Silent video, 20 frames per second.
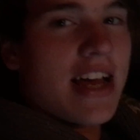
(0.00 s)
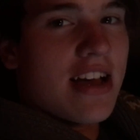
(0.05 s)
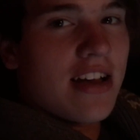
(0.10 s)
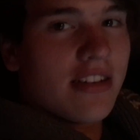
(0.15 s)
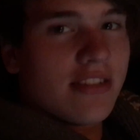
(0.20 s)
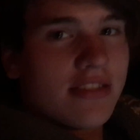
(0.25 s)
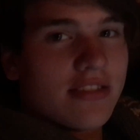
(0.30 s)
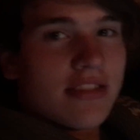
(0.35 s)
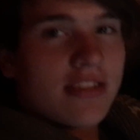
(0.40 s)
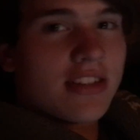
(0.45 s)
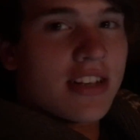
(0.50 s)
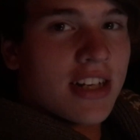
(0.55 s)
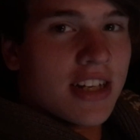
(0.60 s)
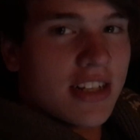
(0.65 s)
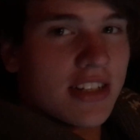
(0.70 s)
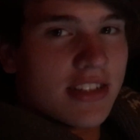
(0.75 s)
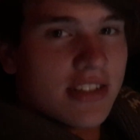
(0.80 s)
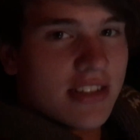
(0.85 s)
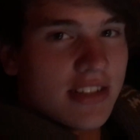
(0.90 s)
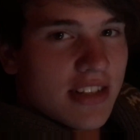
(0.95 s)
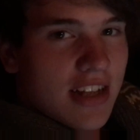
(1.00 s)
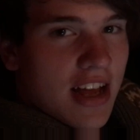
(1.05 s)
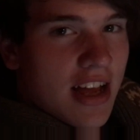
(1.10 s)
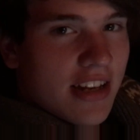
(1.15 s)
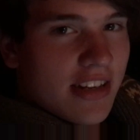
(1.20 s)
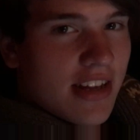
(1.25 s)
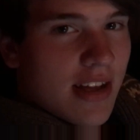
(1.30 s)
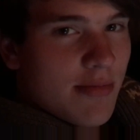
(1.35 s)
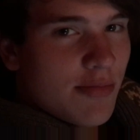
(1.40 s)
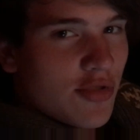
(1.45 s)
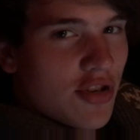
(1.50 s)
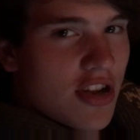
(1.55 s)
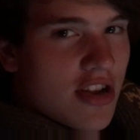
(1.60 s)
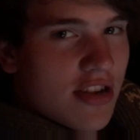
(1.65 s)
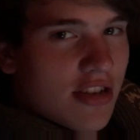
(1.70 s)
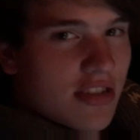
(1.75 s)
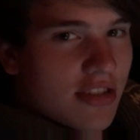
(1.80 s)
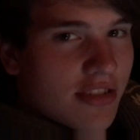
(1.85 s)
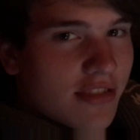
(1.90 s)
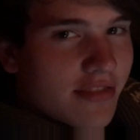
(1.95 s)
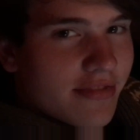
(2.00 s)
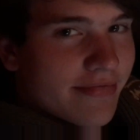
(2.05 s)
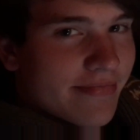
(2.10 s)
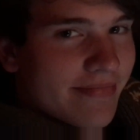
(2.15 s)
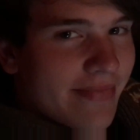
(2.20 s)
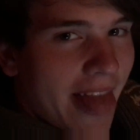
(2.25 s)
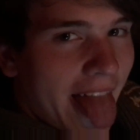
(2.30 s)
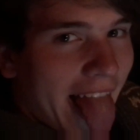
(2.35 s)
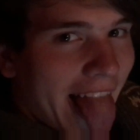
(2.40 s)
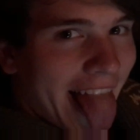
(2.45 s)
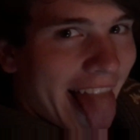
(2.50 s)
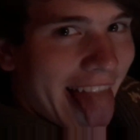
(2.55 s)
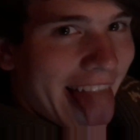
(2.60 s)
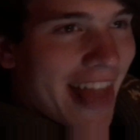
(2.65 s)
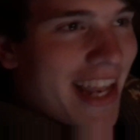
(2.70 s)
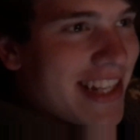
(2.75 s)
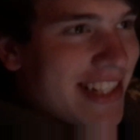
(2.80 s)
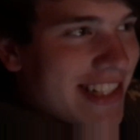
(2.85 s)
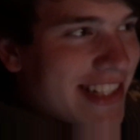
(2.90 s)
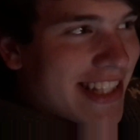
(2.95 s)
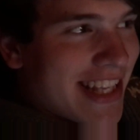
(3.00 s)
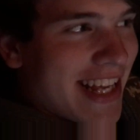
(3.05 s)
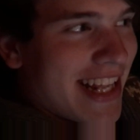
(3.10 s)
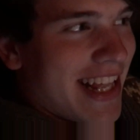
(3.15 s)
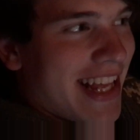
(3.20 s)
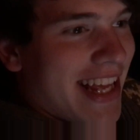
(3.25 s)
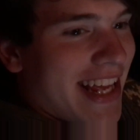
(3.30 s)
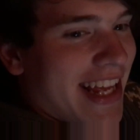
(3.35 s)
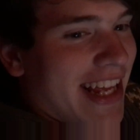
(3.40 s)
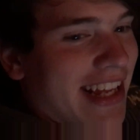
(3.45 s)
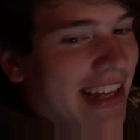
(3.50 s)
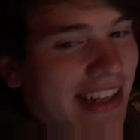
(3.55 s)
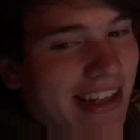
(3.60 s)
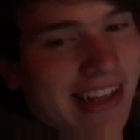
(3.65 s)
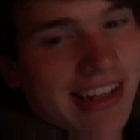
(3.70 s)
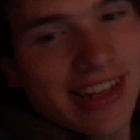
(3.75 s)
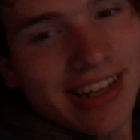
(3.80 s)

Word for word: down because I'm drunk. Just kidding.